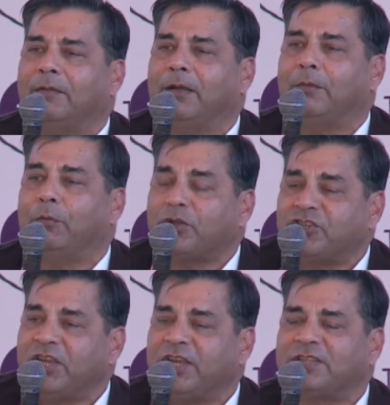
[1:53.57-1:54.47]

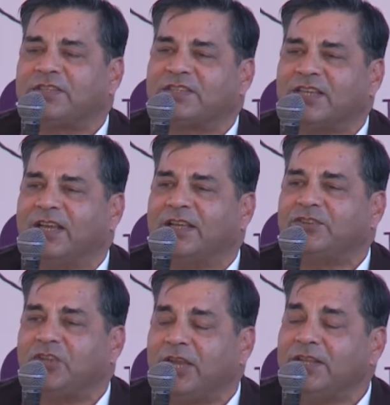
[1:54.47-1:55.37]
watching it
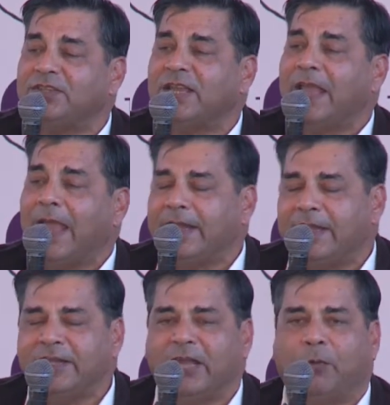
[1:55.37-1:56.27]
change, and
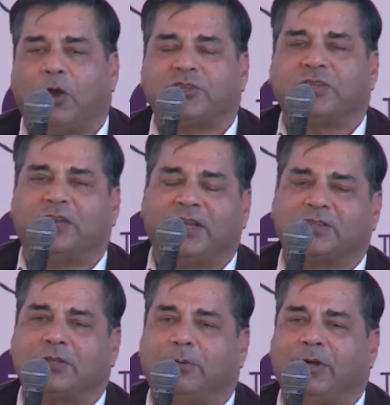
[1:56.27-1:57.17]
India watching the
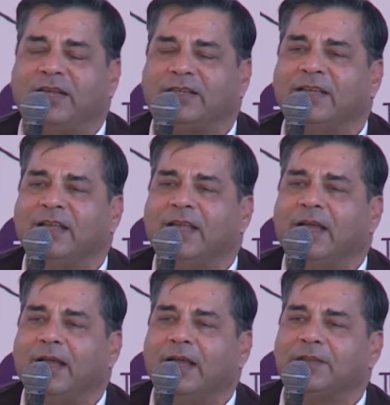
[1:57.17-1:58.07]
rest of the world
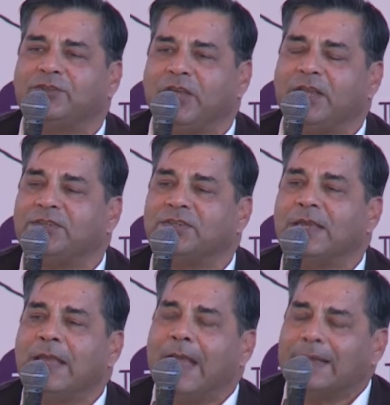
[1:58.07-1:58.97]
change.
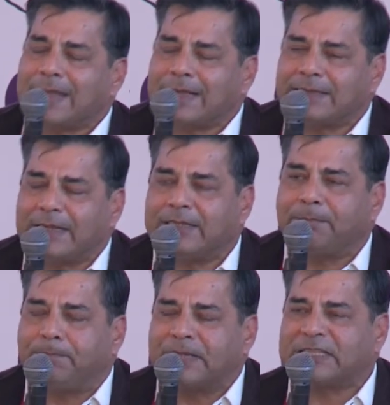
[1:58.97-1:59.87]
As I said, the
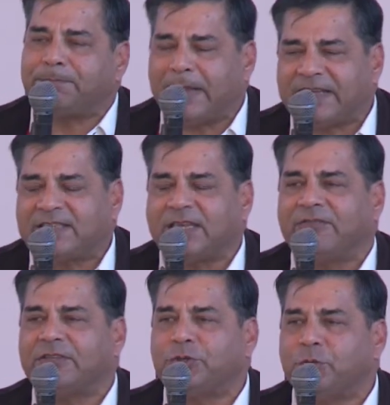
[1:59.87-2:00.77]

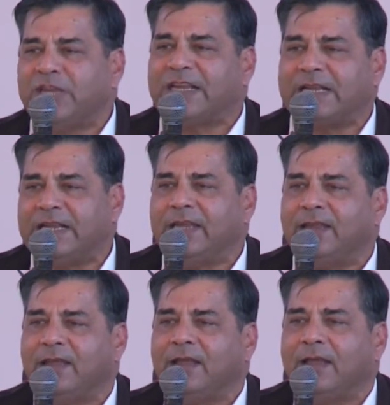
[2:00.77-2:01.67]
perspective is
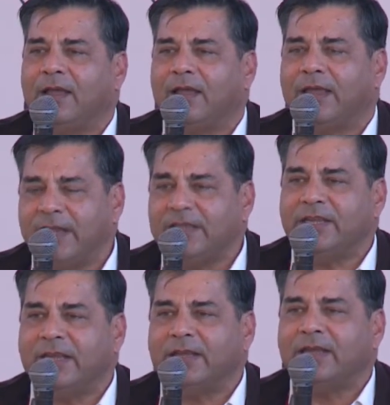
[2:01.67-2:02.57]
uniquely Indian,